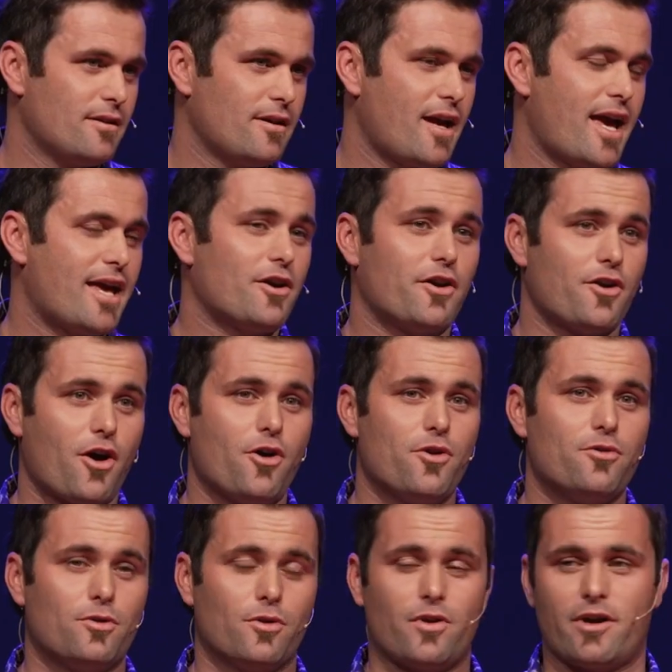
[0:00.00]
And I know,
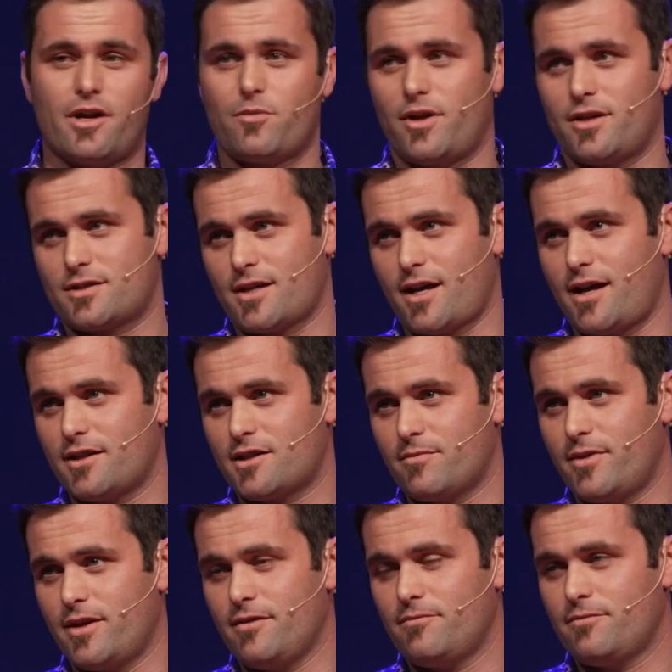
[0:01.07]
although he won't say it to
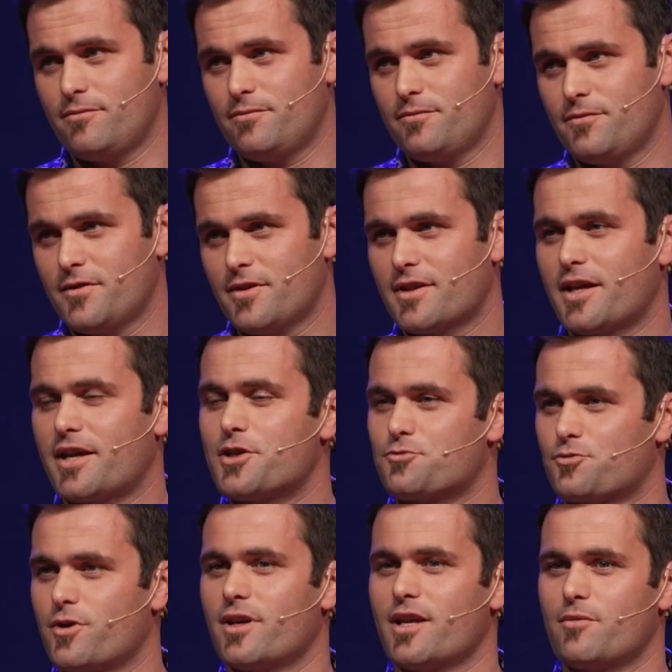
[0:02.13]
me, that he's
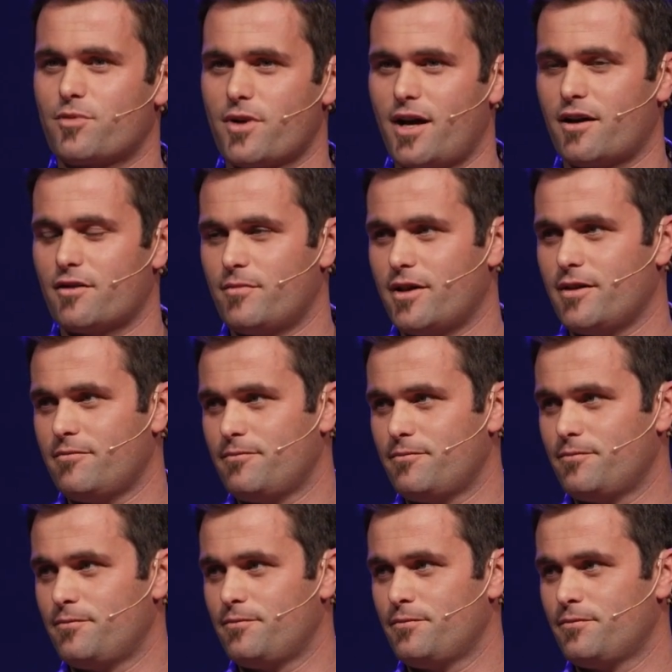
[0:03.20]
really proud of me.
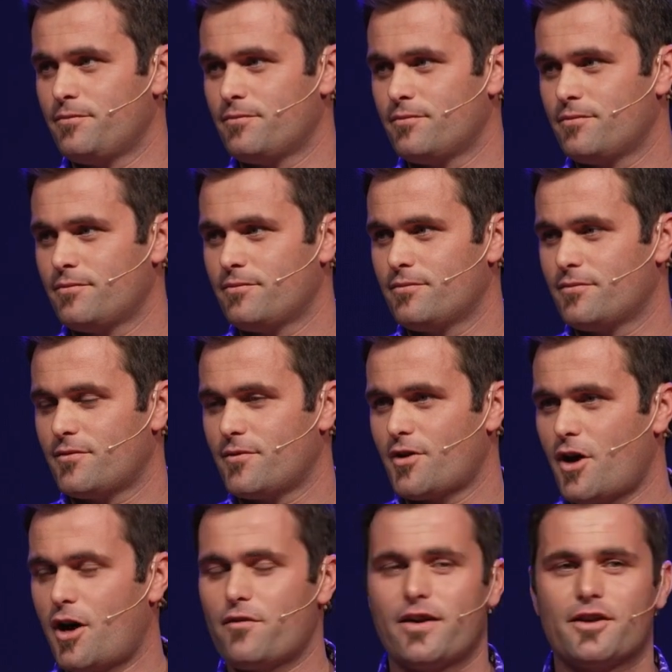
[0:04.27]

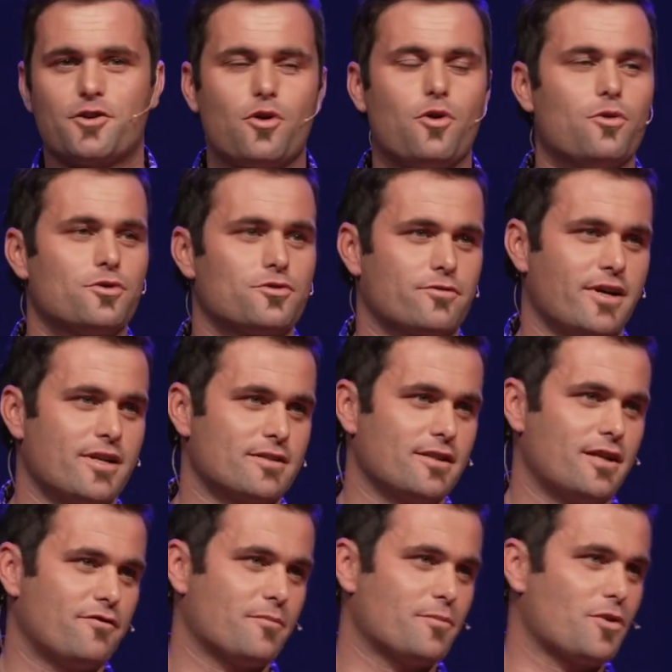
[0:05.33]
I've had calls recently
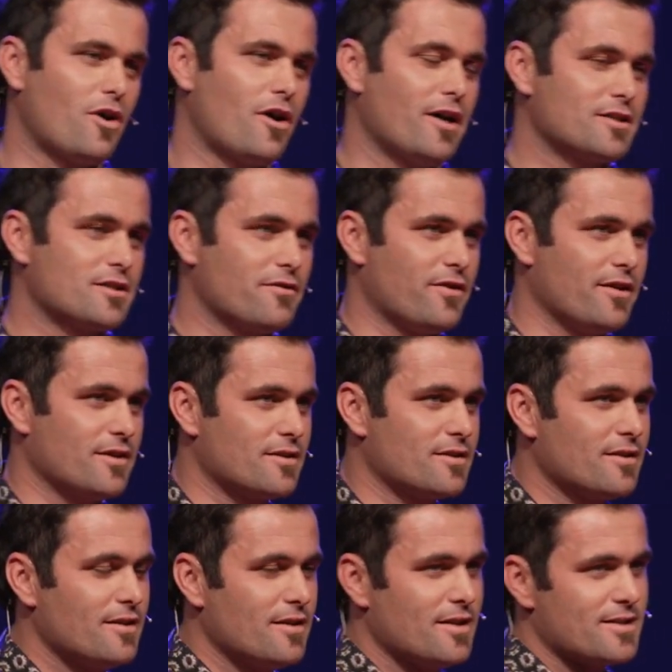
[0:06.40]
from clients of his
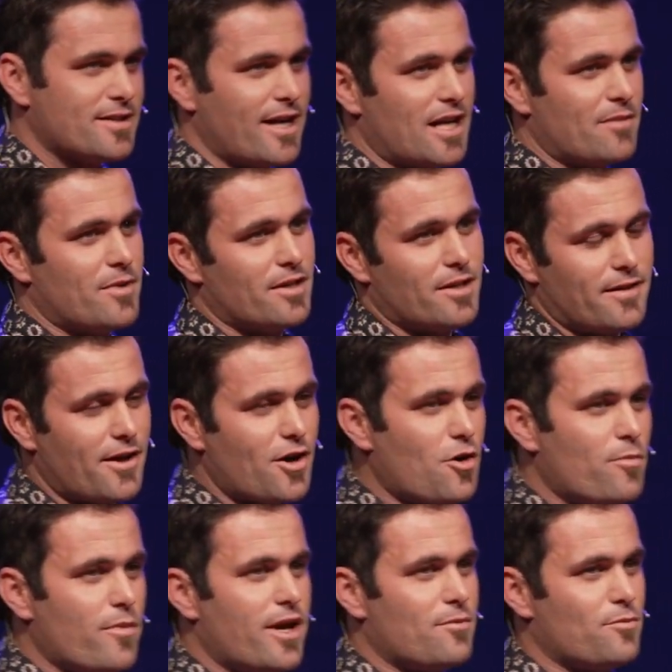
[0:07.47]
telling me that the old
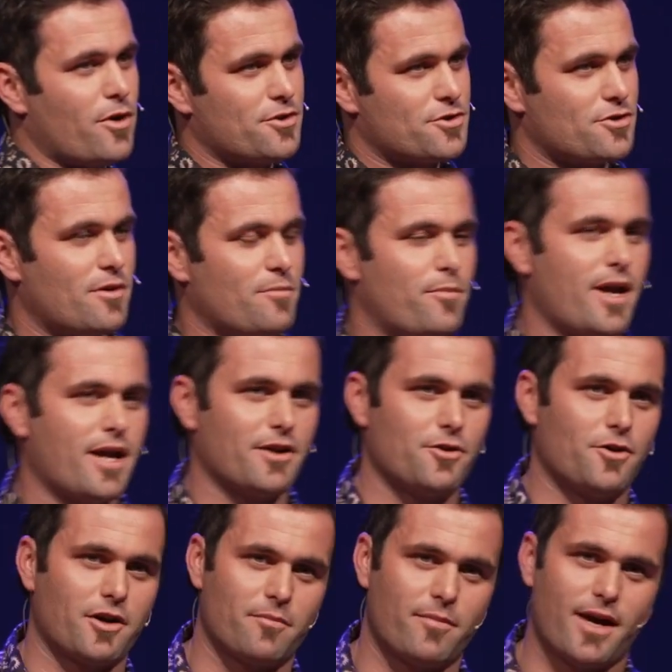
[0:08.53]
man won't stop banging
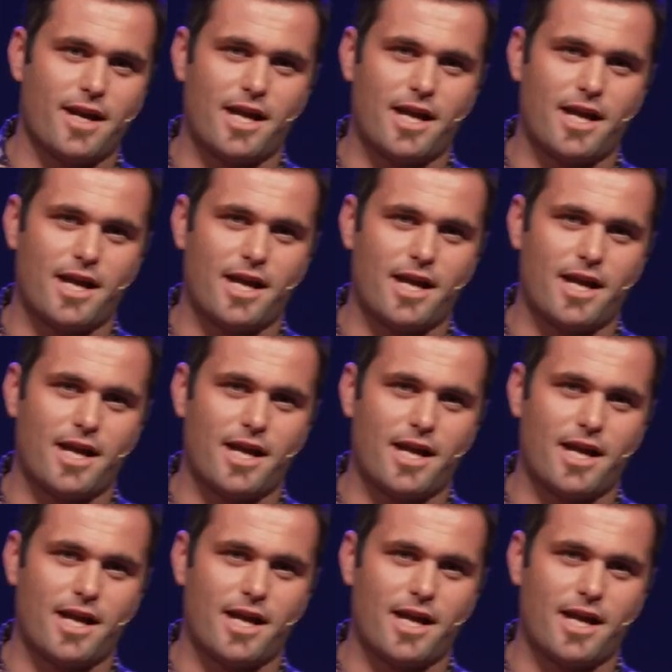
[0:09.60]
on about